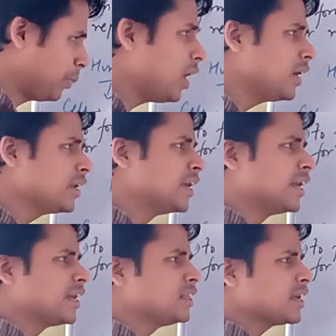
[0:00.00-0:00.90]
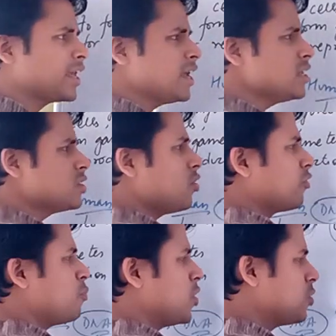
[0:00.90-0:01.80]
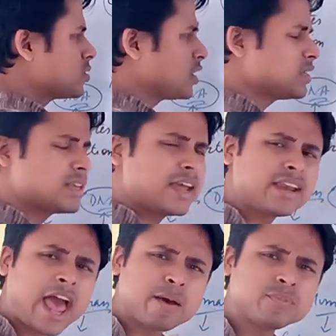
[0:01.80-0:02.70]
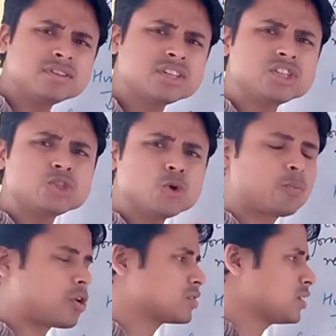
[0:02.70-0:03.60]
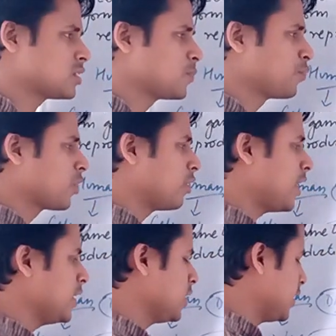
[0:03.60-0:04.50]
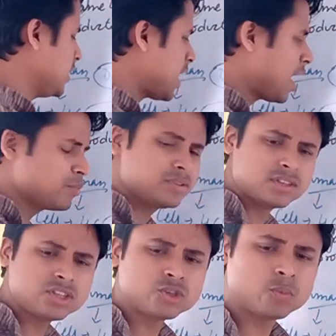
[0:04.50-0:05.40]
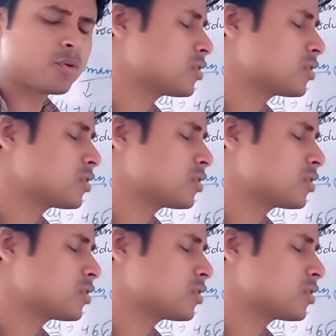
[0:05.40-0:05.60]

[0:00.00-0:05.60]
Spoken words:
But in the case of meiosis, it happens in two processes, right? It happens in